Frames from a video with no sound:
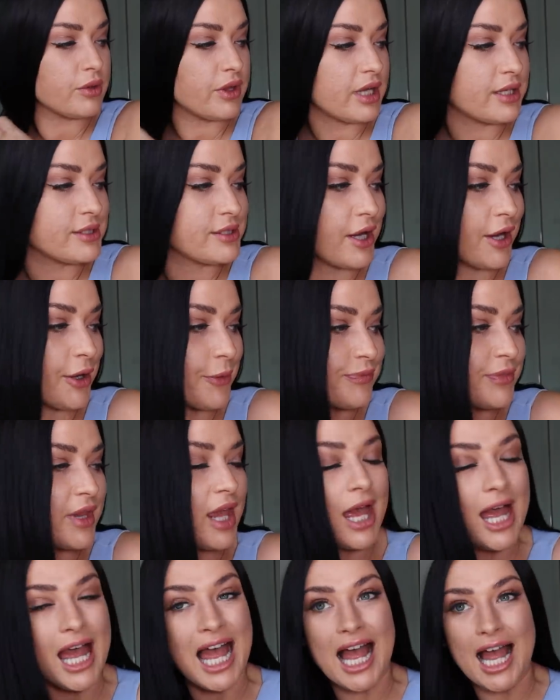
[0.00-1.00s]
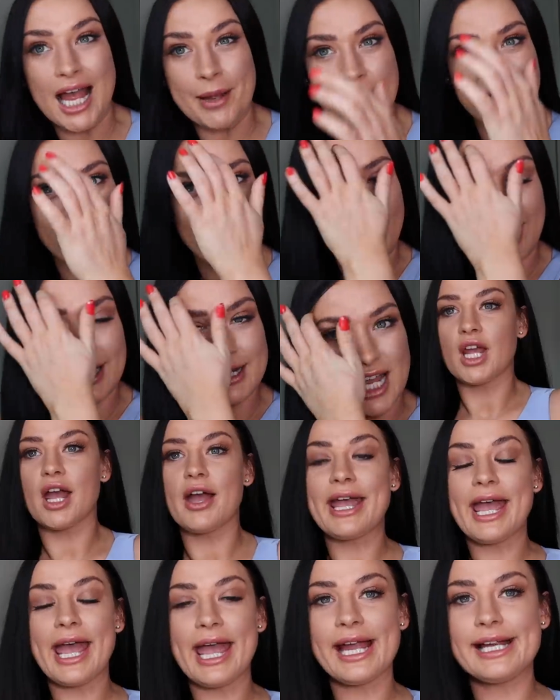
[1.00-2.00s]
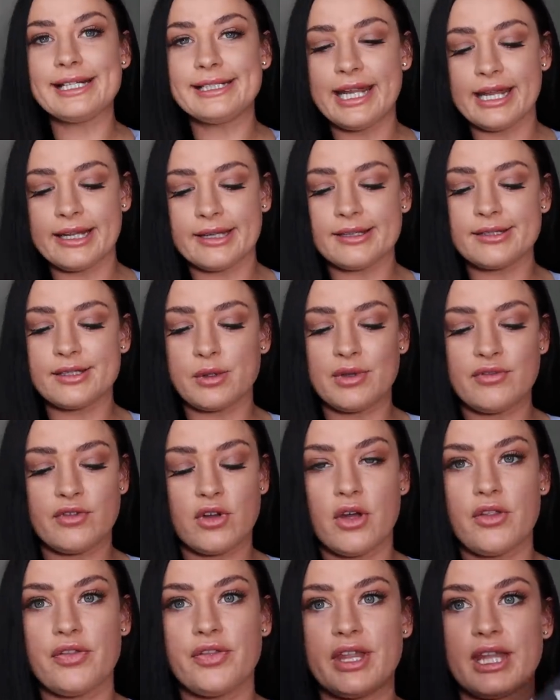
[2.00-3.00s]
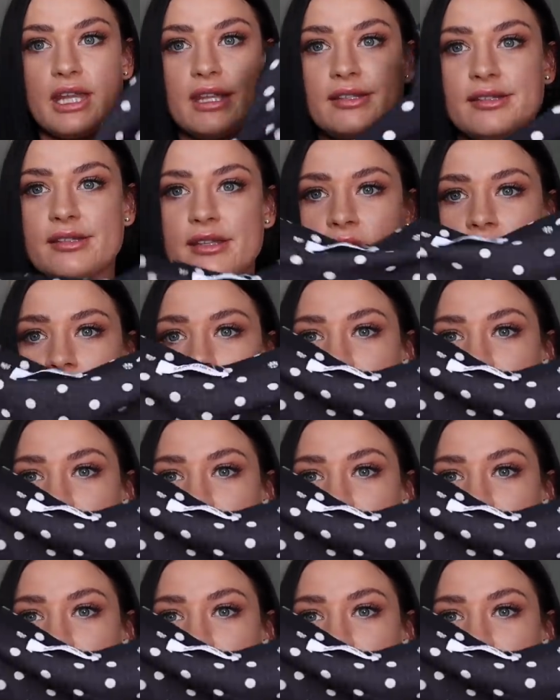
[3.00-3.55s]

with it, so I'm a fan. Okay, next we've got this